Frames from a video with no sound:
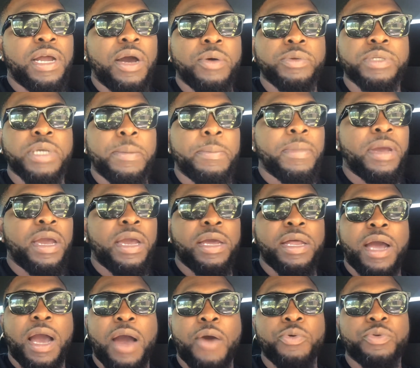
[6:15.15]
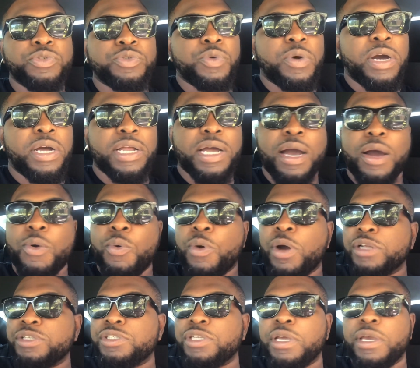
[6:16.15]
I was like, man, I
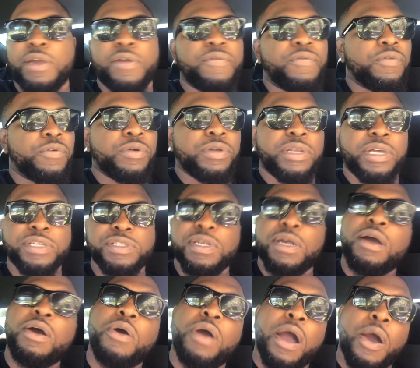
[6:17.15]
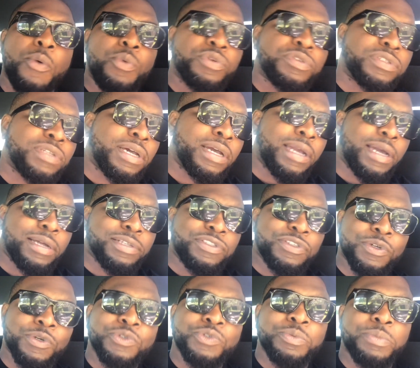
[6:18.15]
watched every, that's how I was. Like I
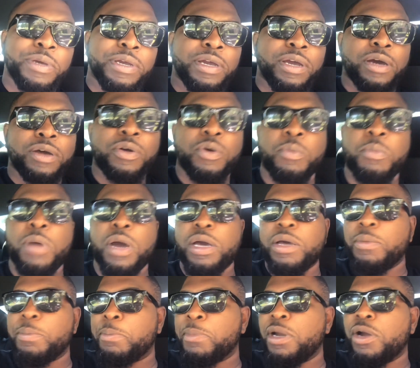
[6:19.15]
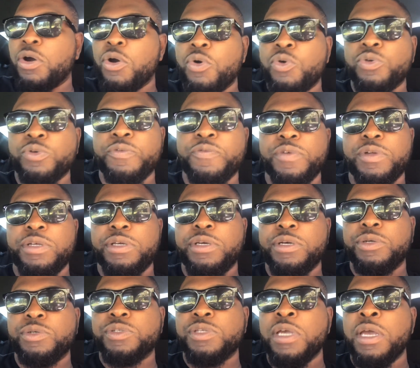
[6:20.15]
told you, man, on my older
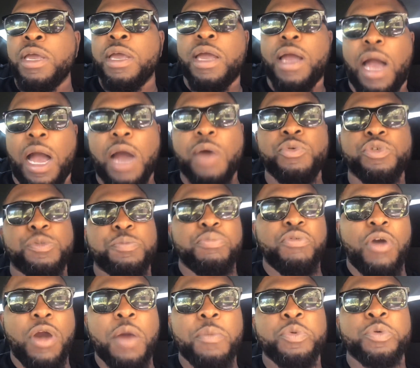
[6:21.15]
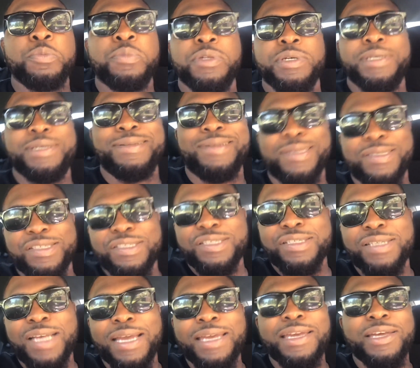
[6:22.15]
videos, I was probably the
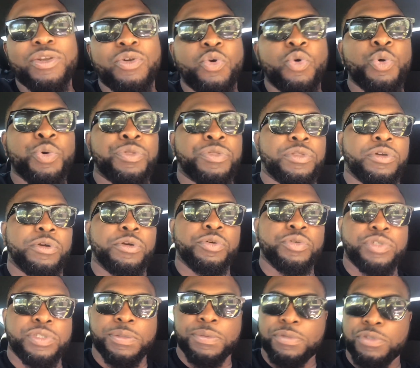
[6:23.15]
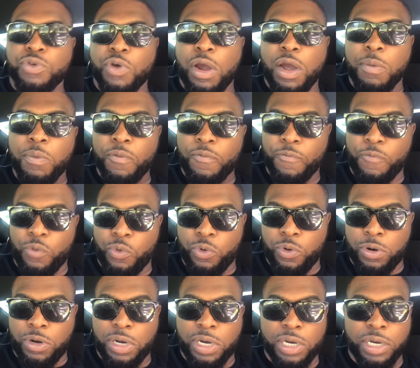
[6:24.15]
second or third subscriber
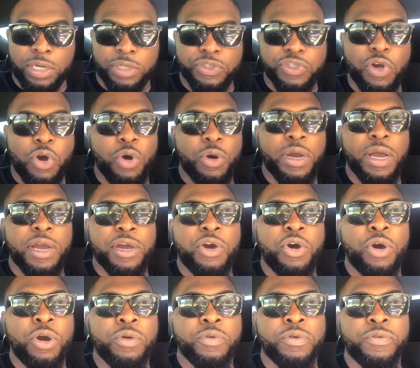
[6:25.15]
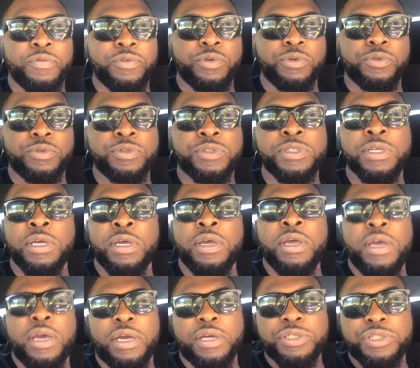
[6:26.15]
for Tall Guy Car Reviews.
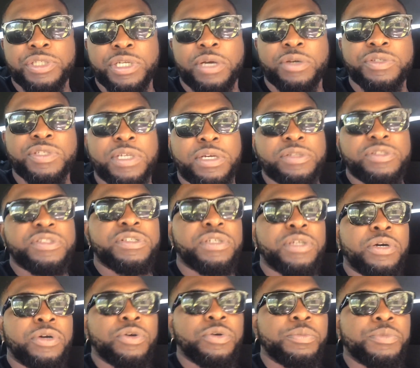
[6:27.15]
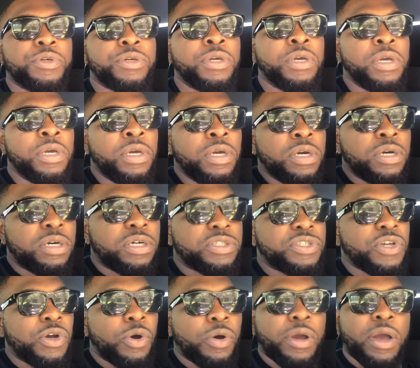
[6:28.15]
And shouts out to the homie
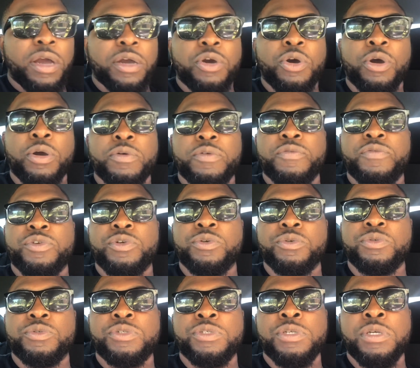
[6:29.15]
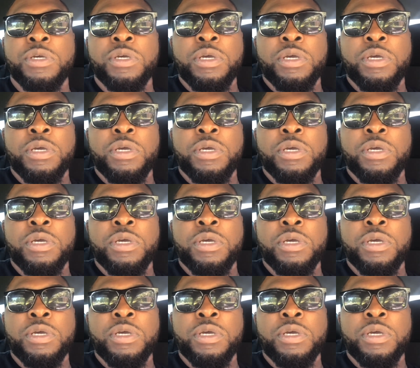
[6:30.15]
Tall Guy Car Reviews.